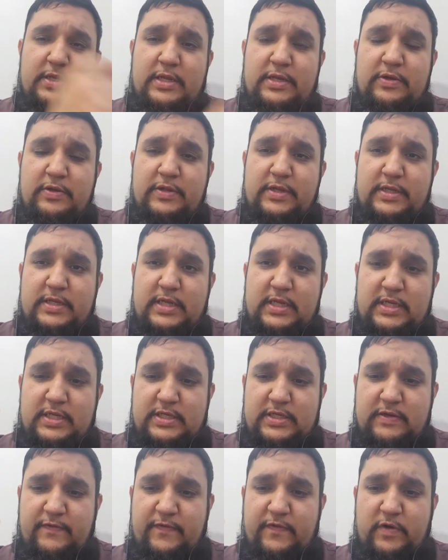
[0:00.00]
another
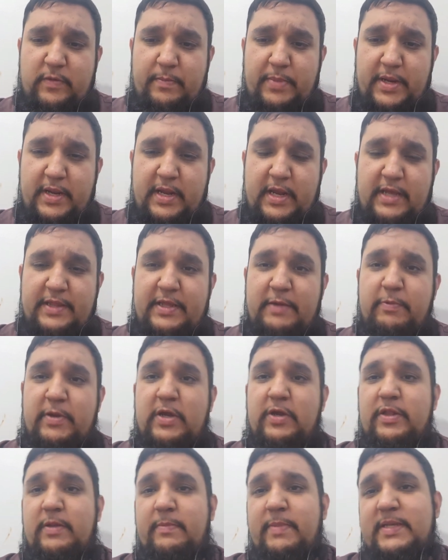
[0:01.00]
teacher for a bit, and then we
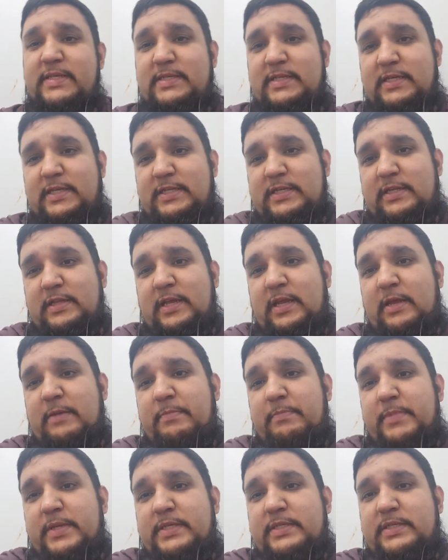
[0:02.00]
got the best teacher there,
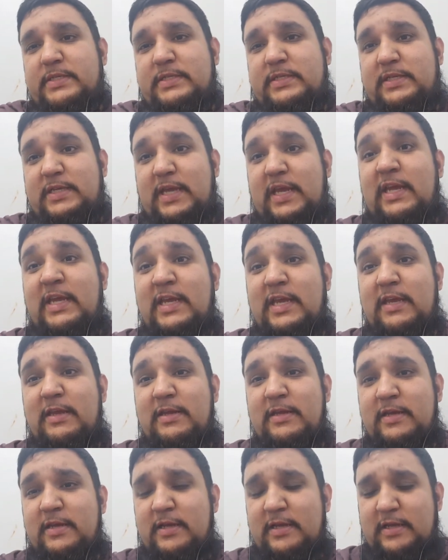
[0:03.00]
Miss King,
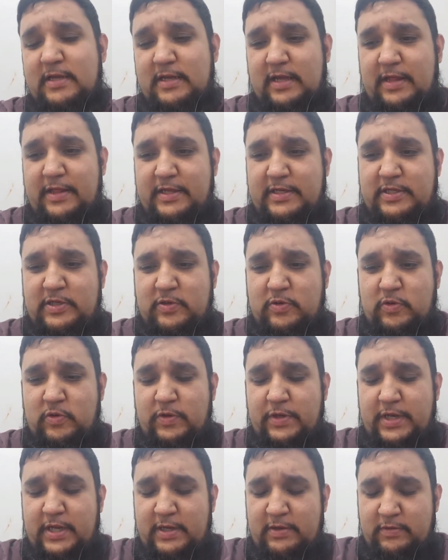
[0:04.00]
I think she's
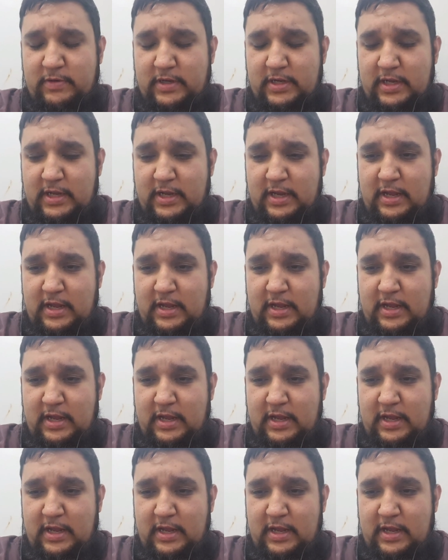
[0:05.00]
called now.